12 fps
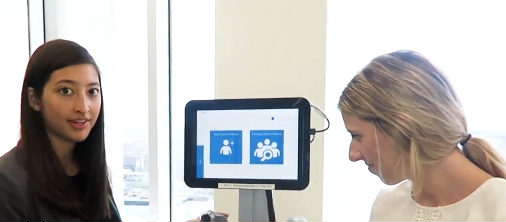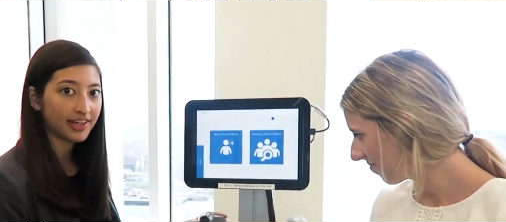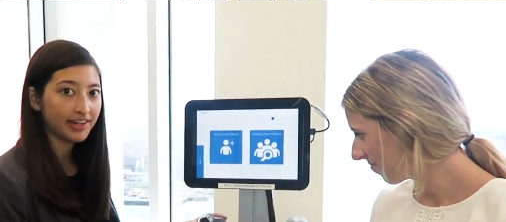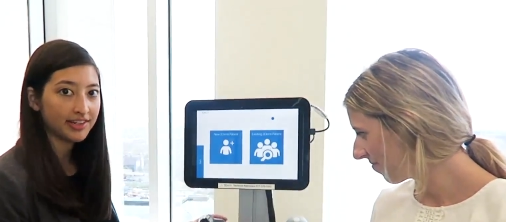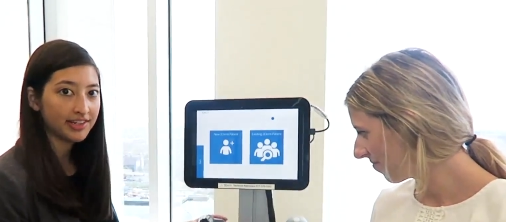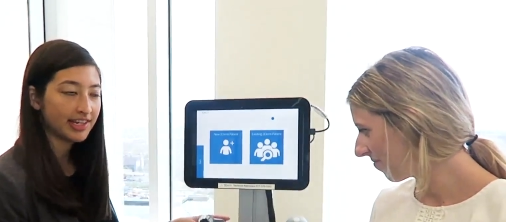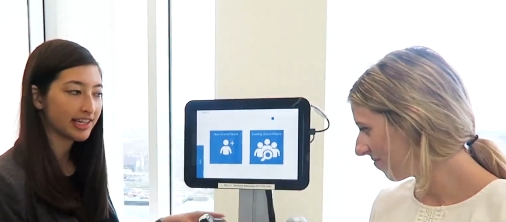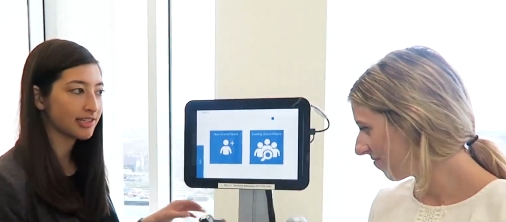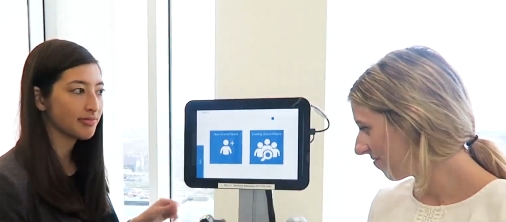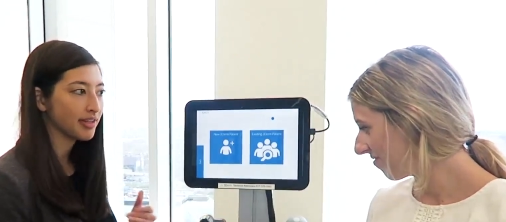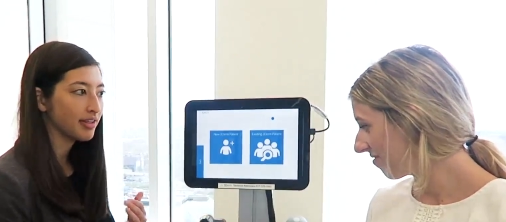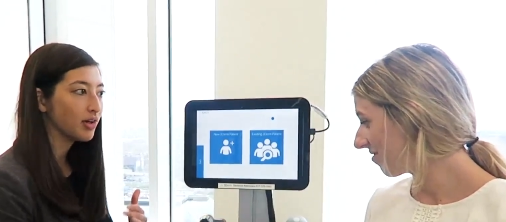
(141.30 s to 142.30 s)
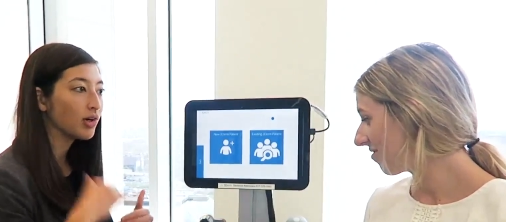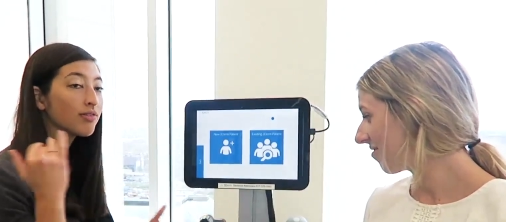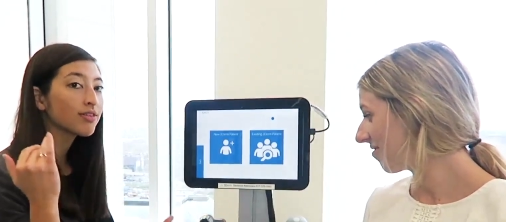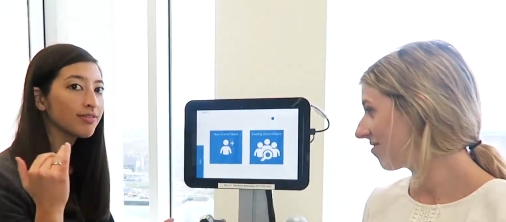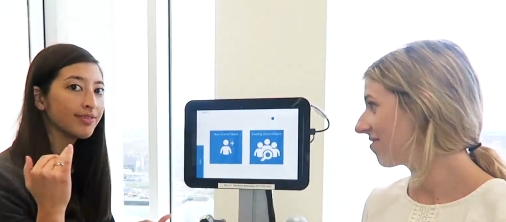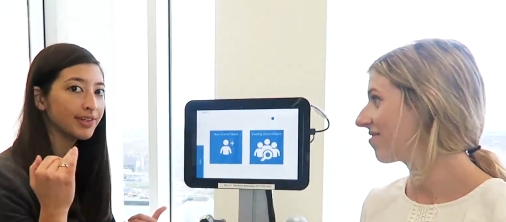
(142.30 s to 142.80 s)
Speaker 1: over here to take some of the
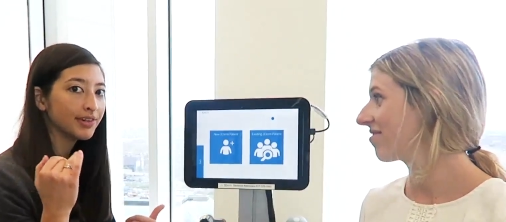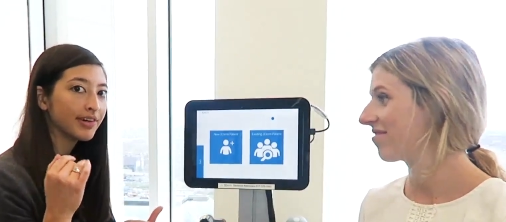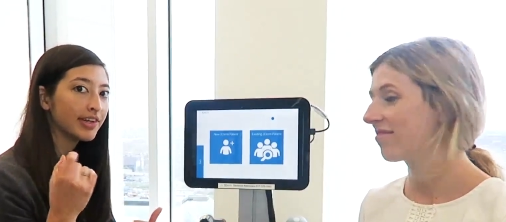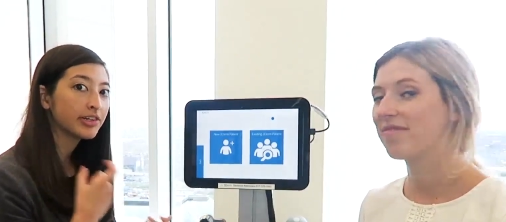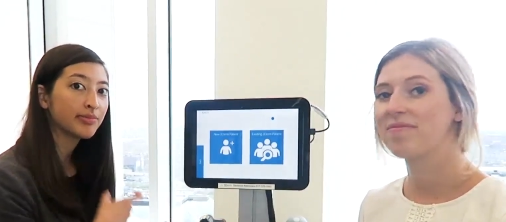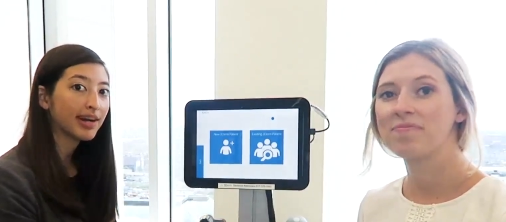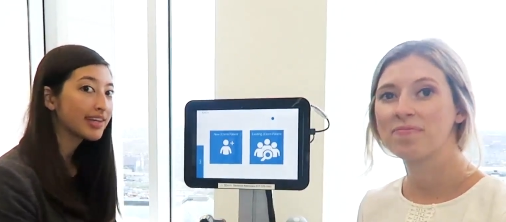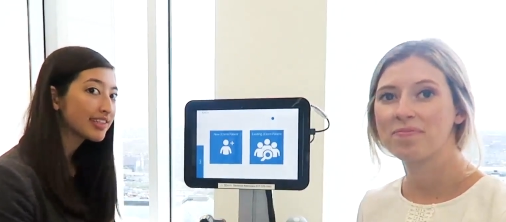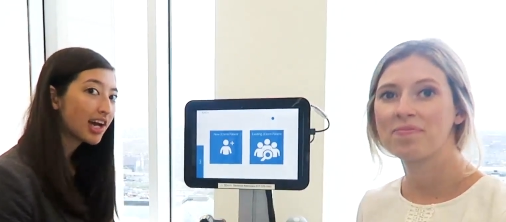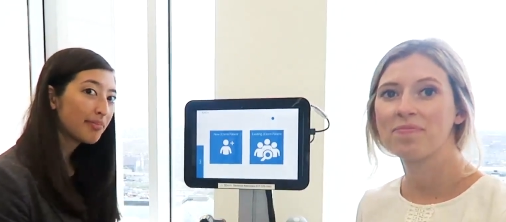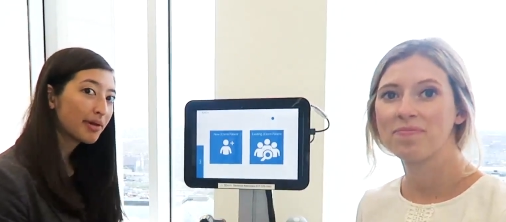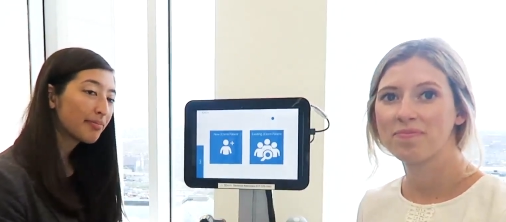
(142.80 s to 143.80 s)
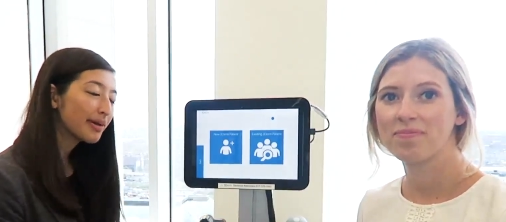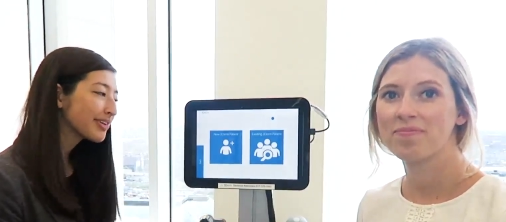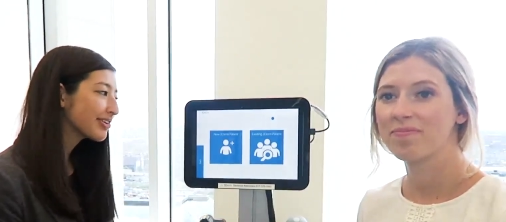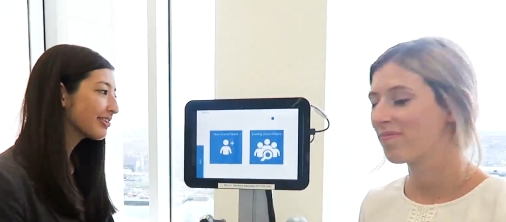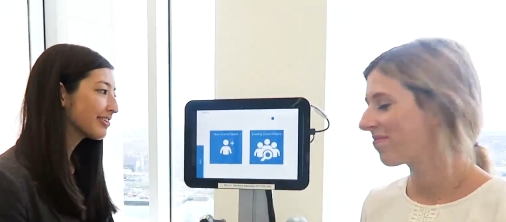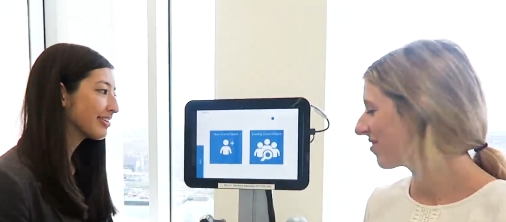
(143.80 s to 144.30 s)
overview and dermatoscopic
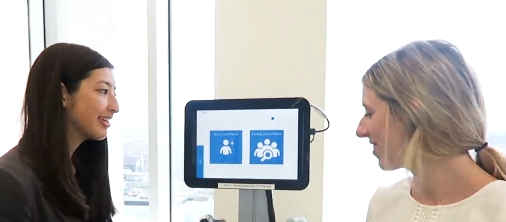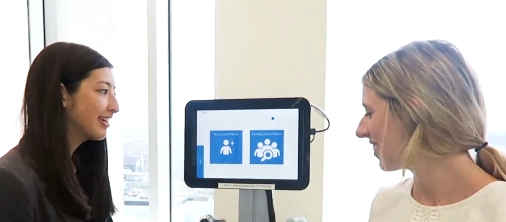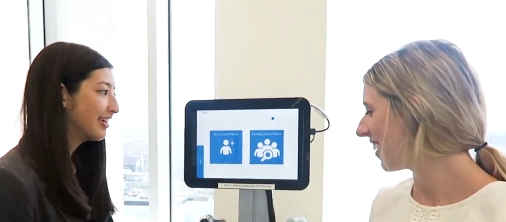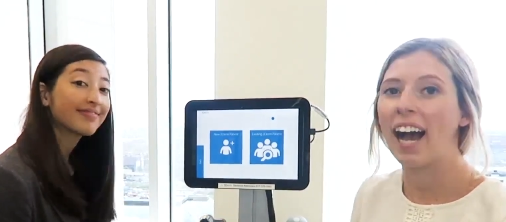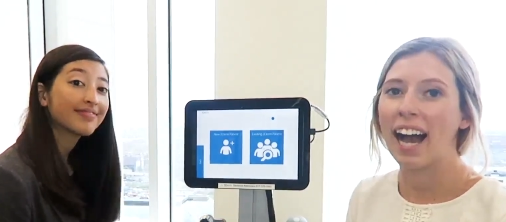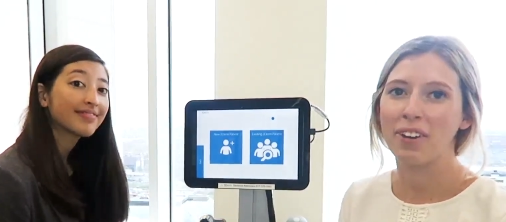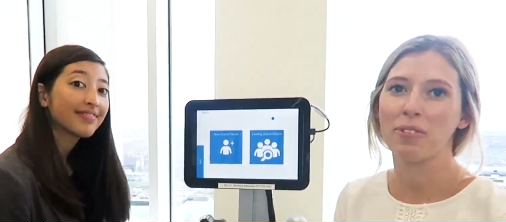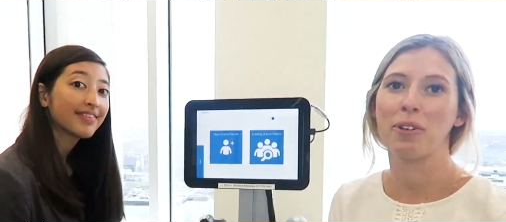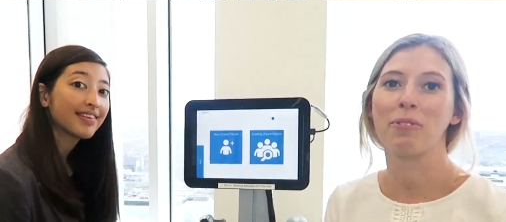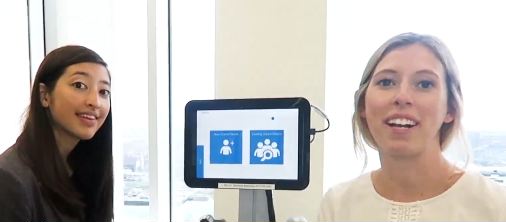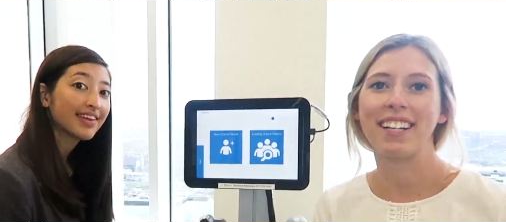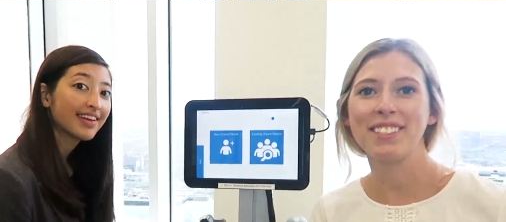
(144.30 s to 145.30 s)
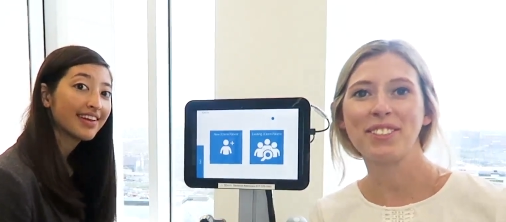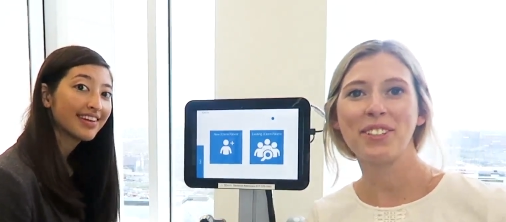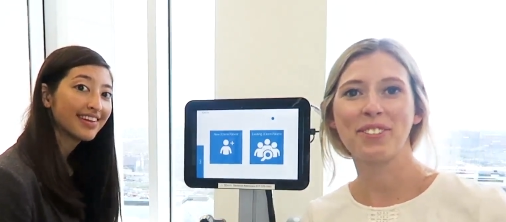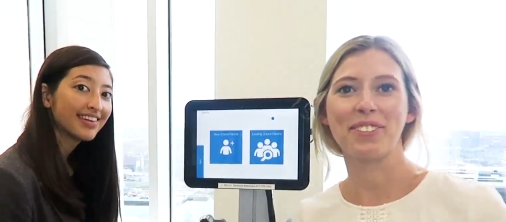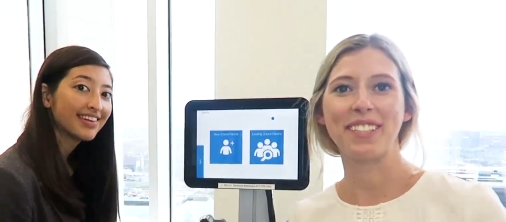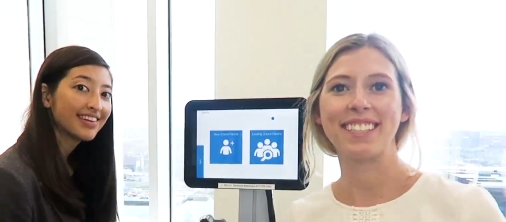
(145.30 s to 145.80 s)
pictures.
Speaker 2: We want to do
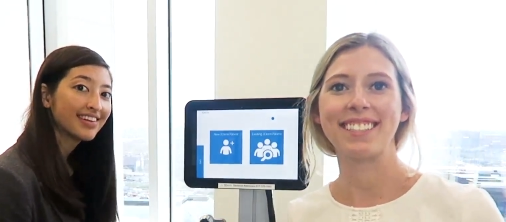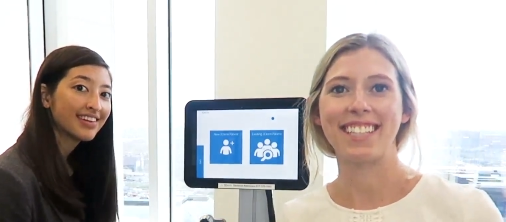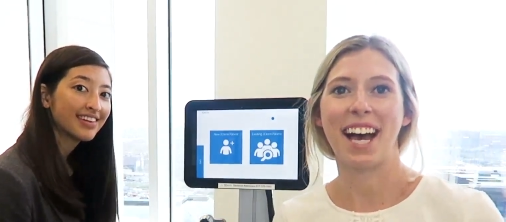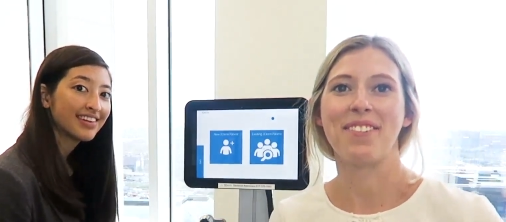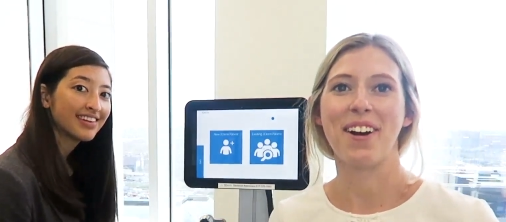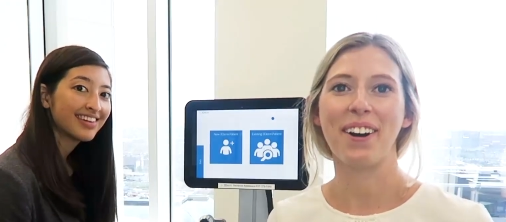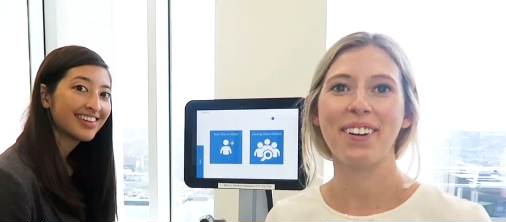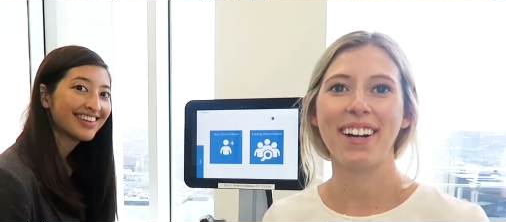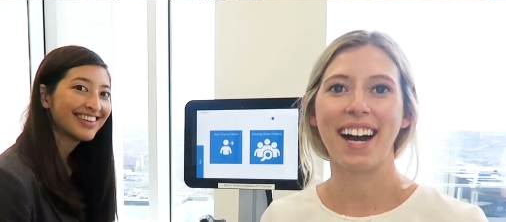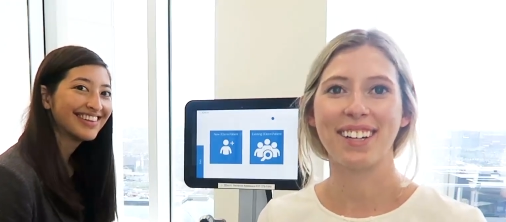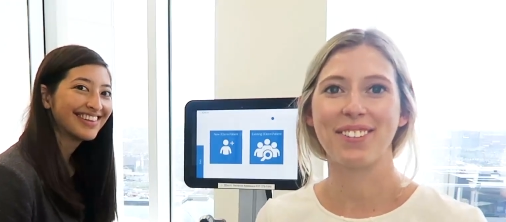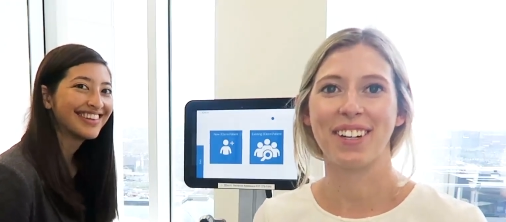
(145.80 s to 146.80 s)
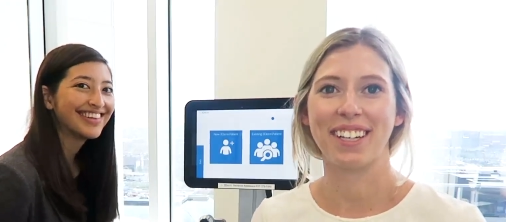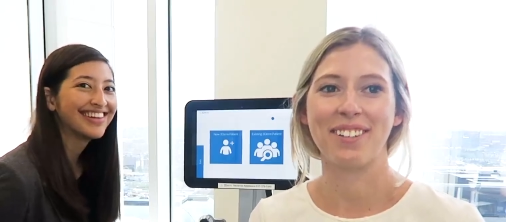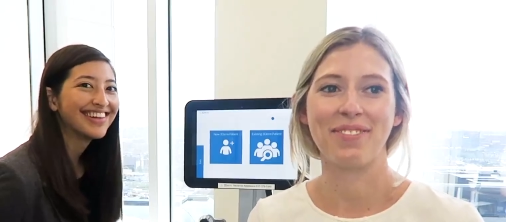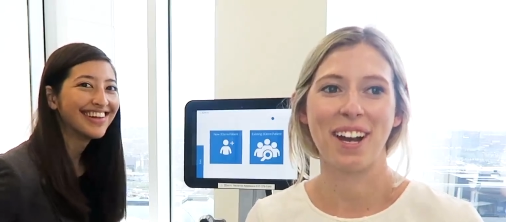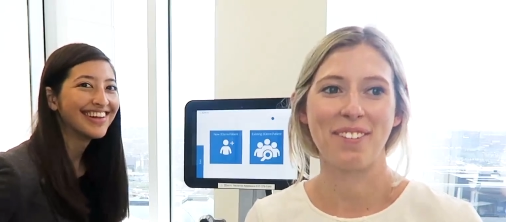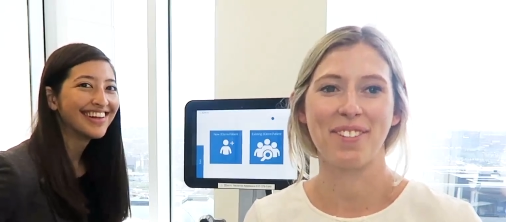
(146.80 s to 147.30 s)
a real demo on one of
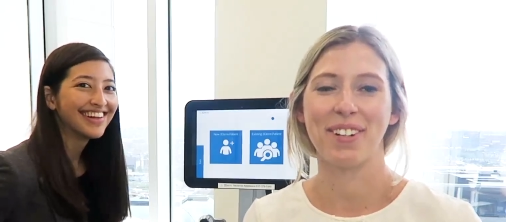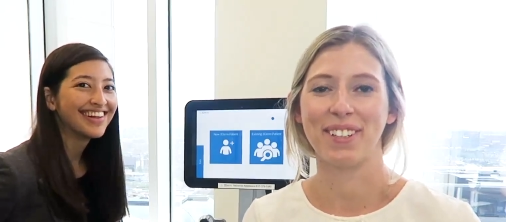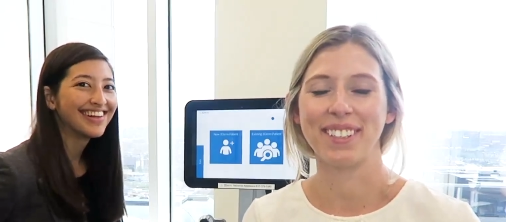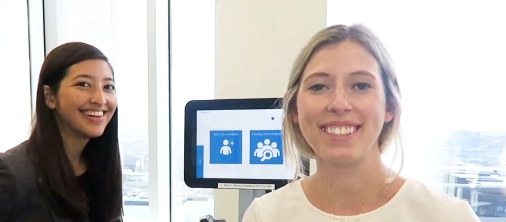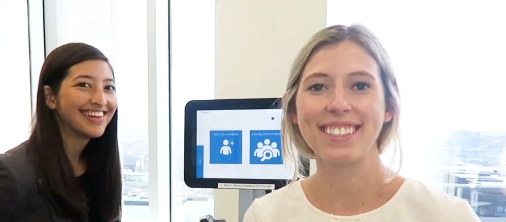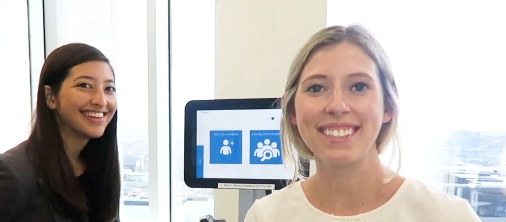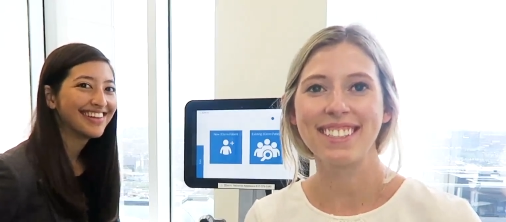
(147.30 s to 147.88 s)
my moles.